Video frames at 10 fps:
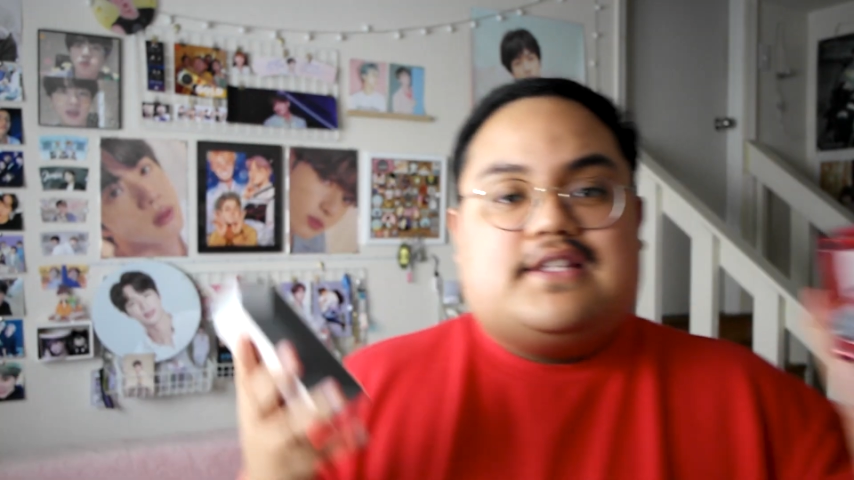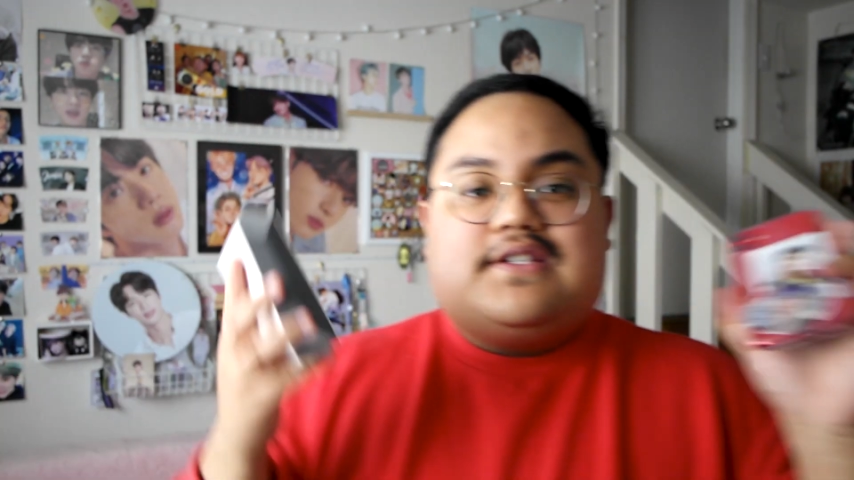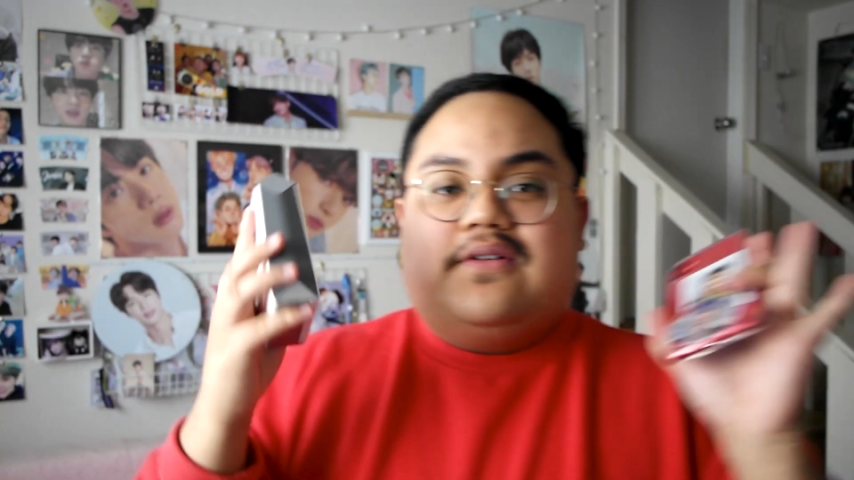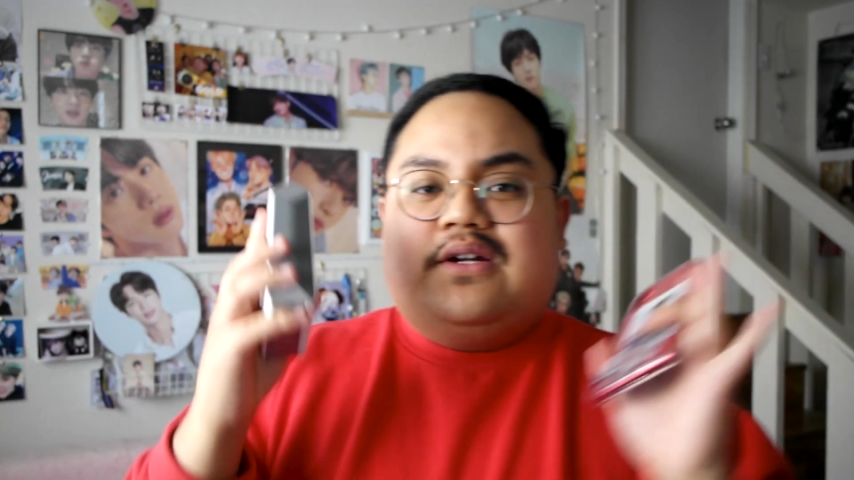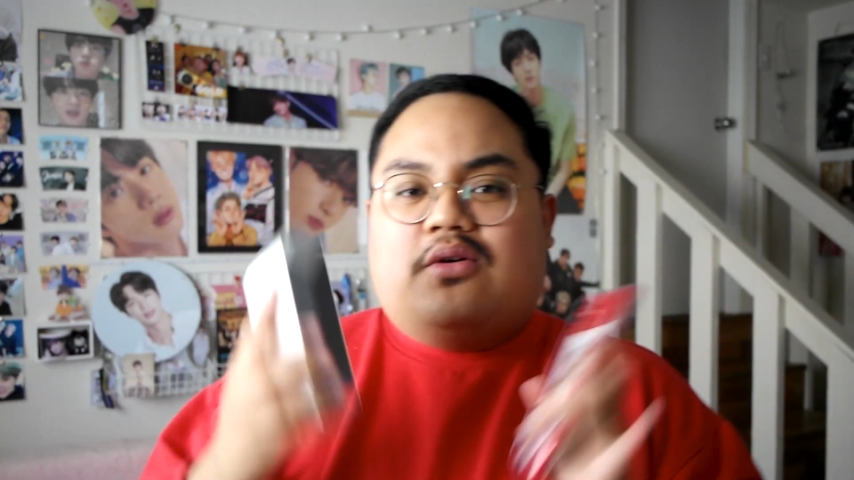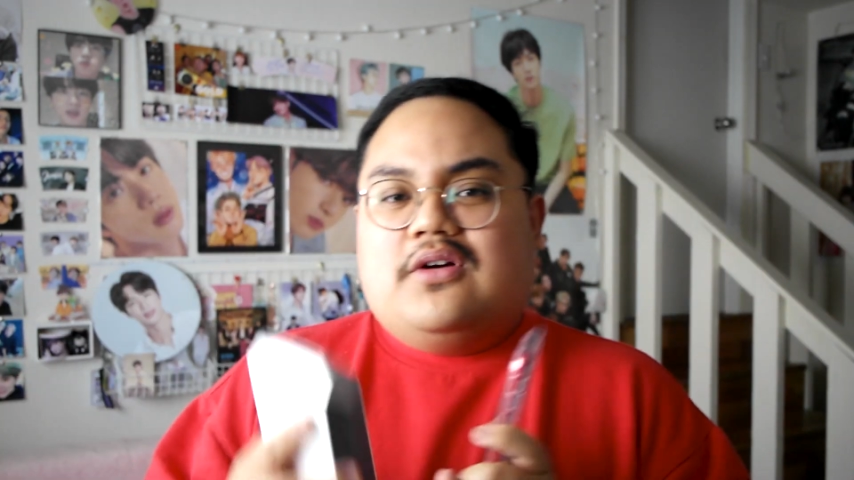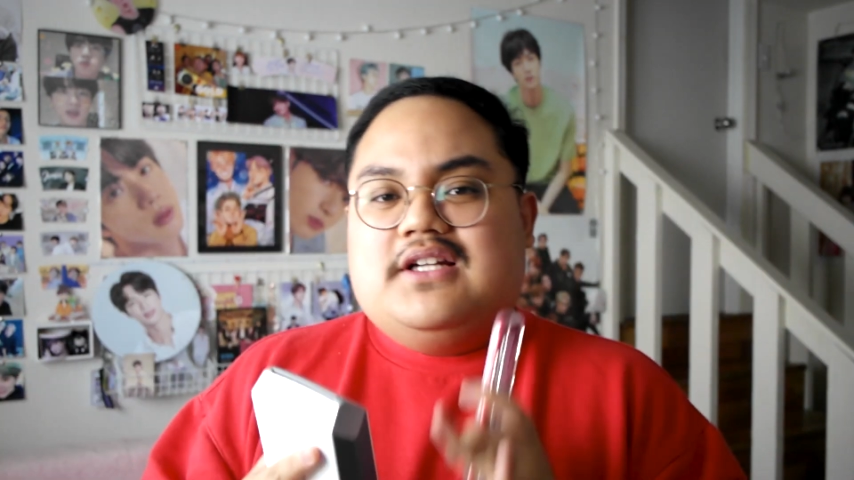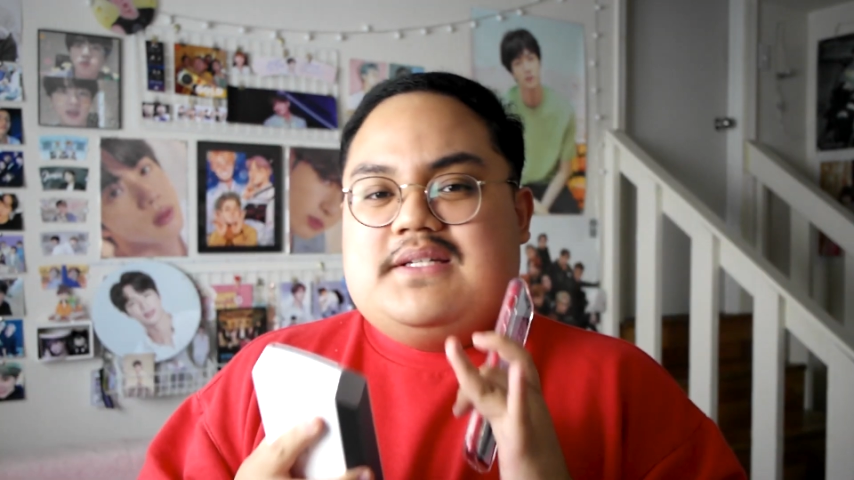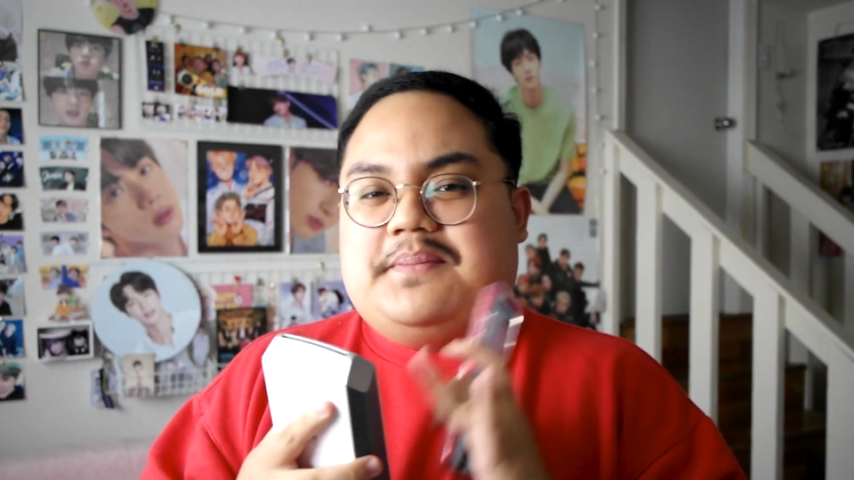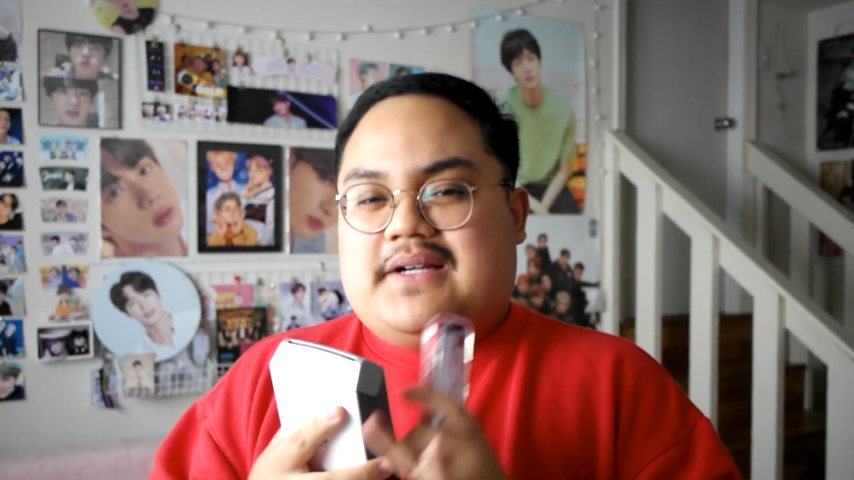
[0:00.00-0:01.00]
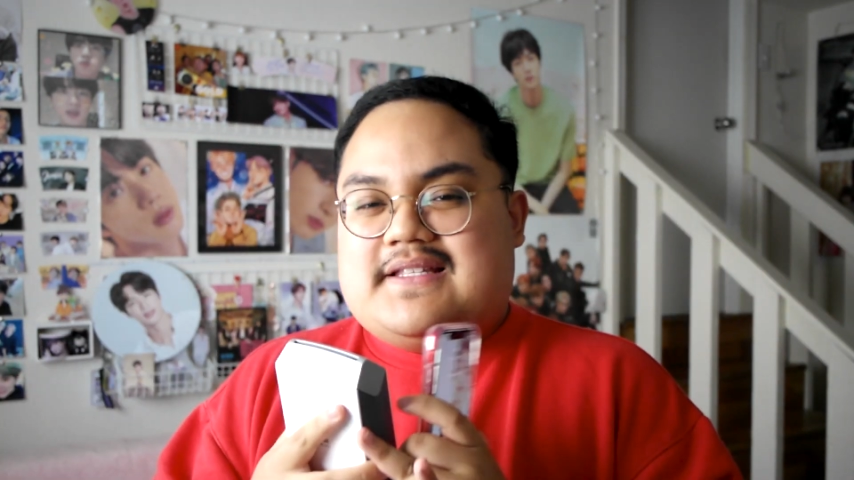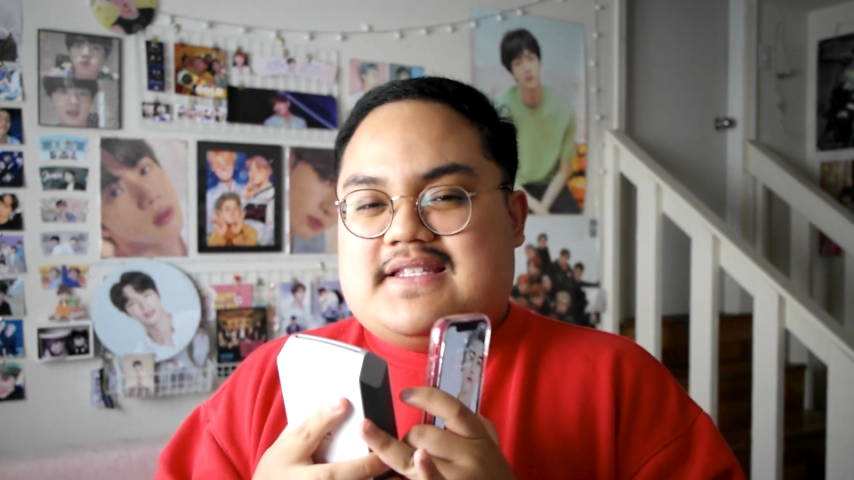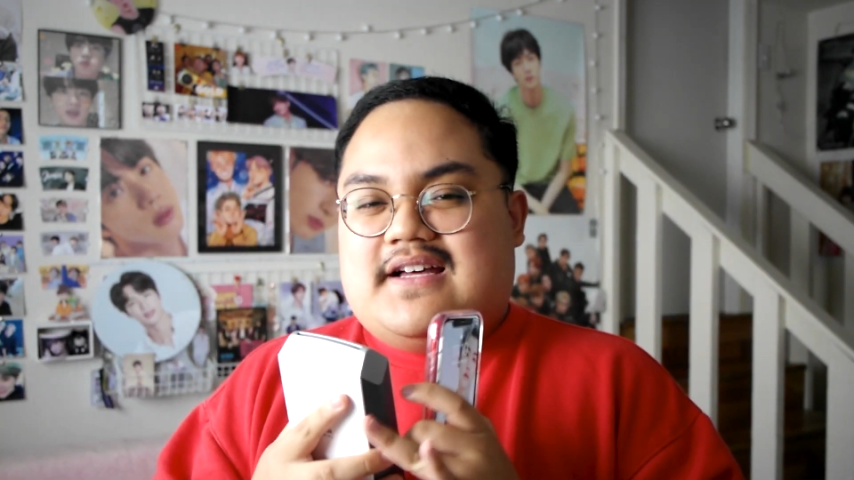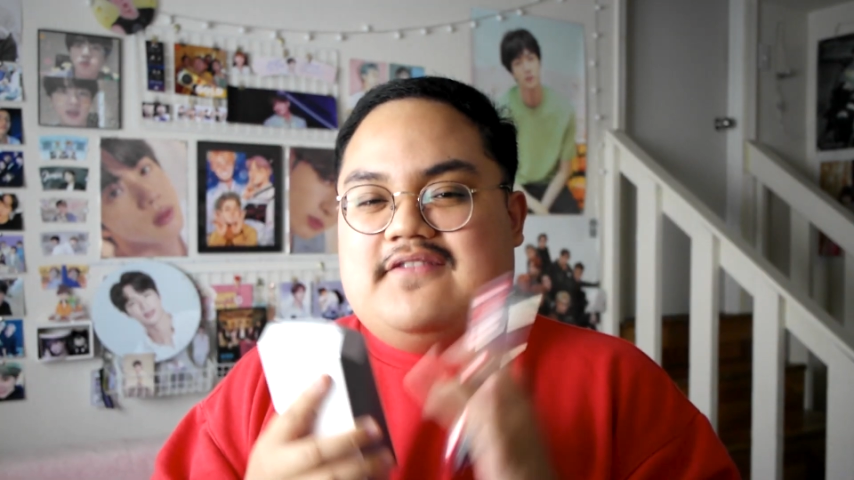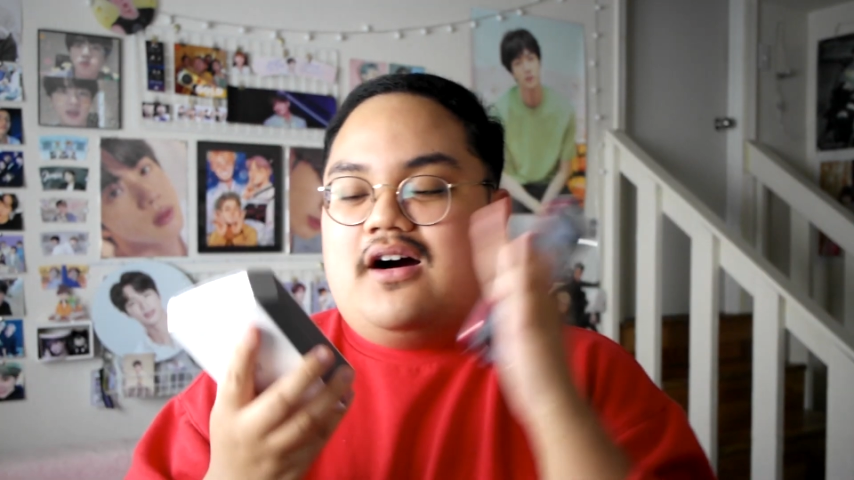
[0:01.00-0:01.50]
so in order to print
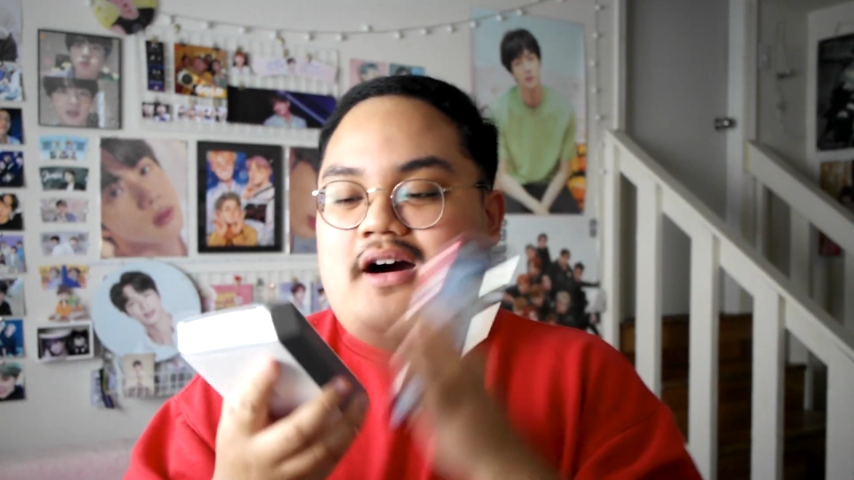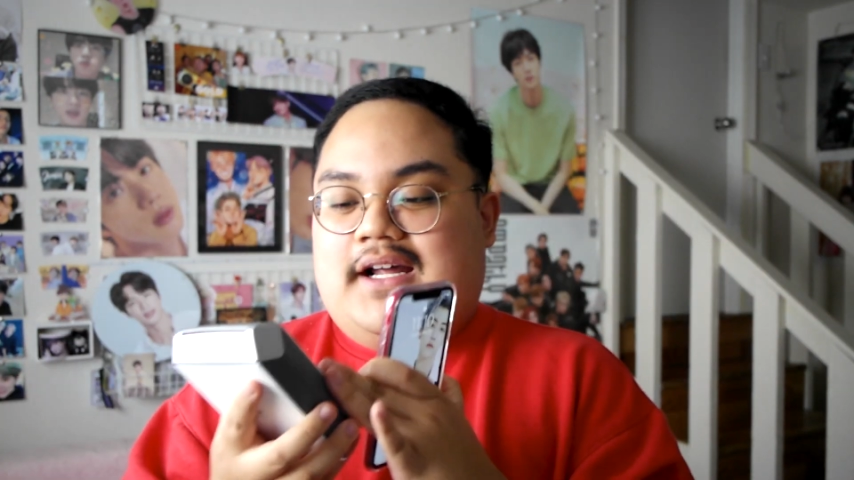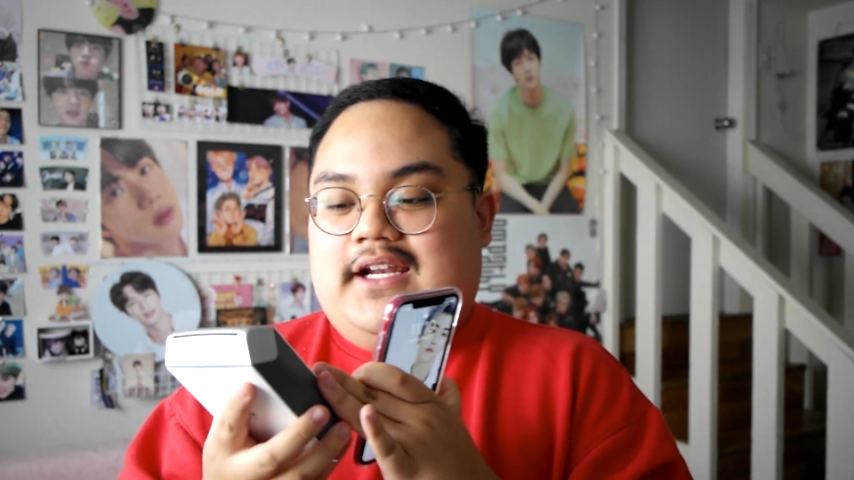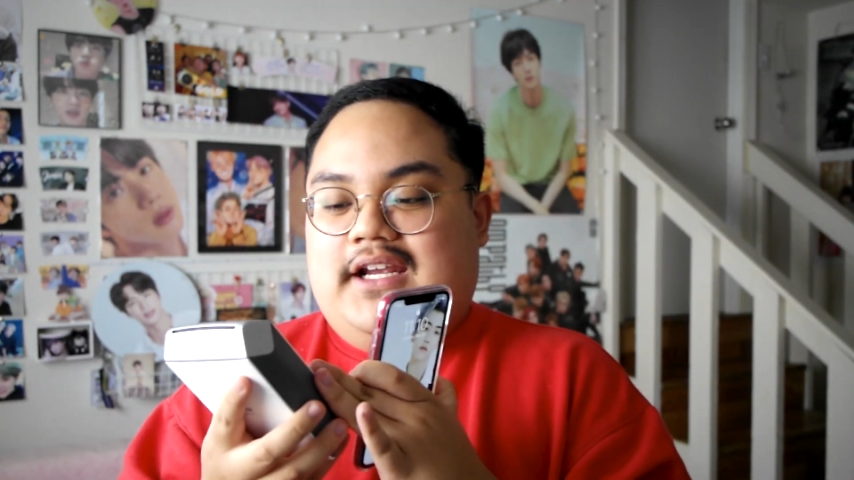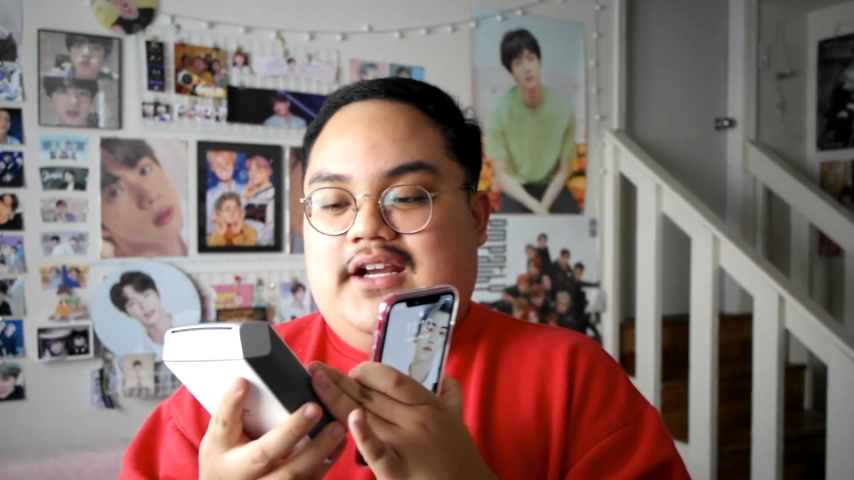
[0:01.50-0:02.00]
stuff on here,